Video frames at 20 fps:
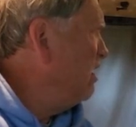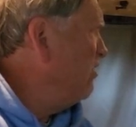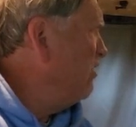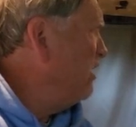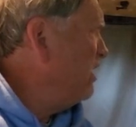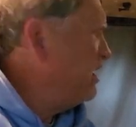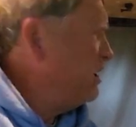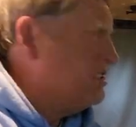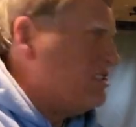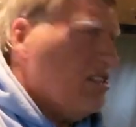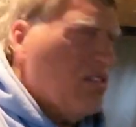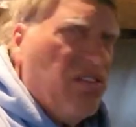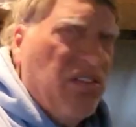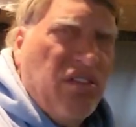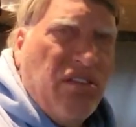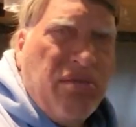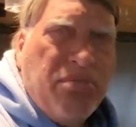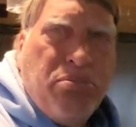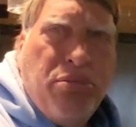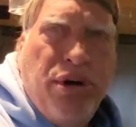think it's
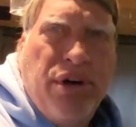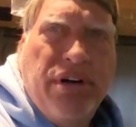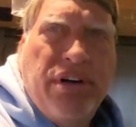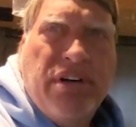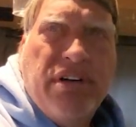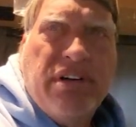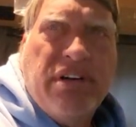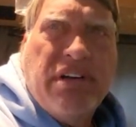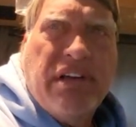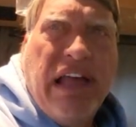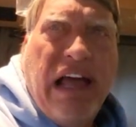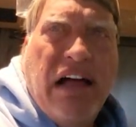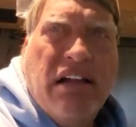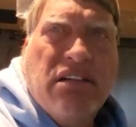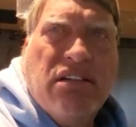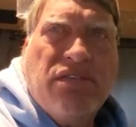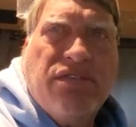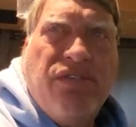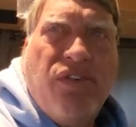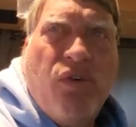Earp,
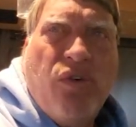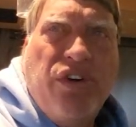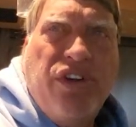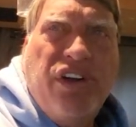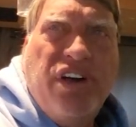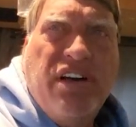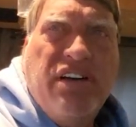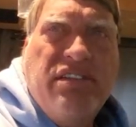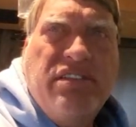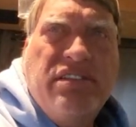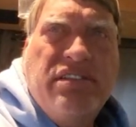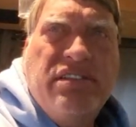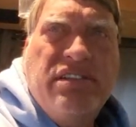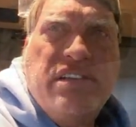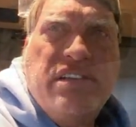California,